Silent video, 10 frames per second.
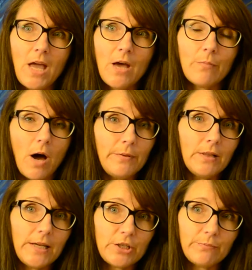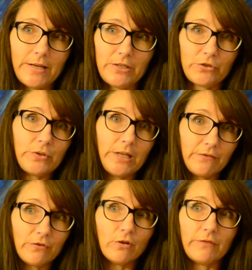Population-based screening
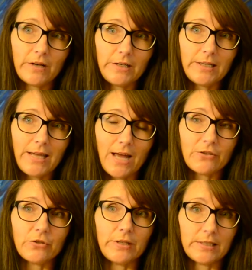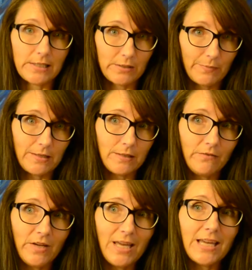for ovarian cancer is expensive,
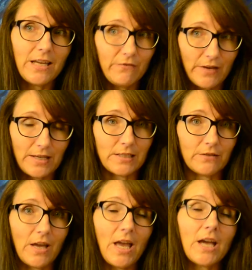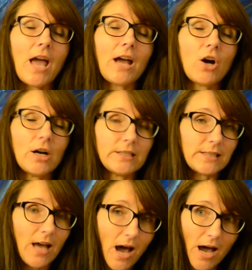invasive, causes a
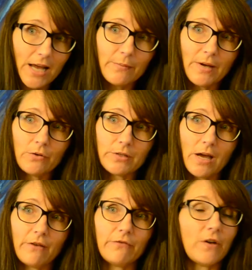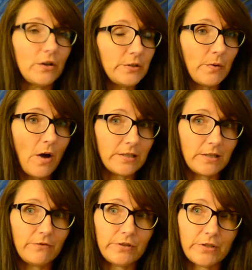high amount of false
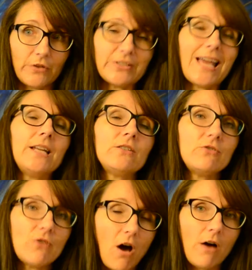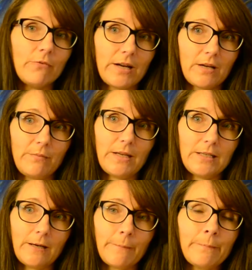positive results, and is not recommended.
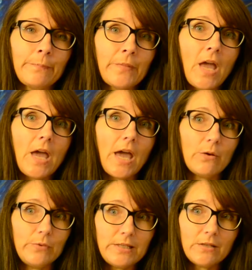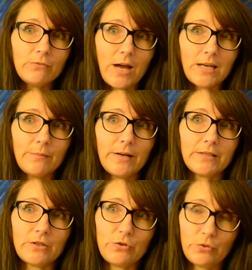A recent randomized
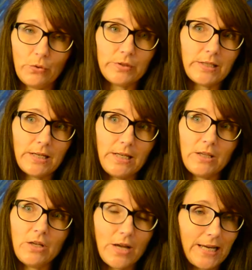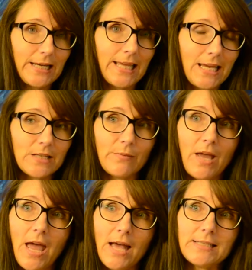control study in the United Kingdom
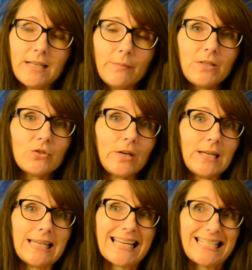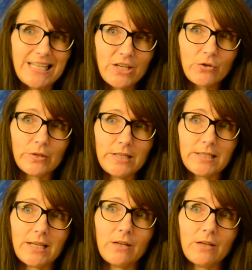has demonstrated a decrease in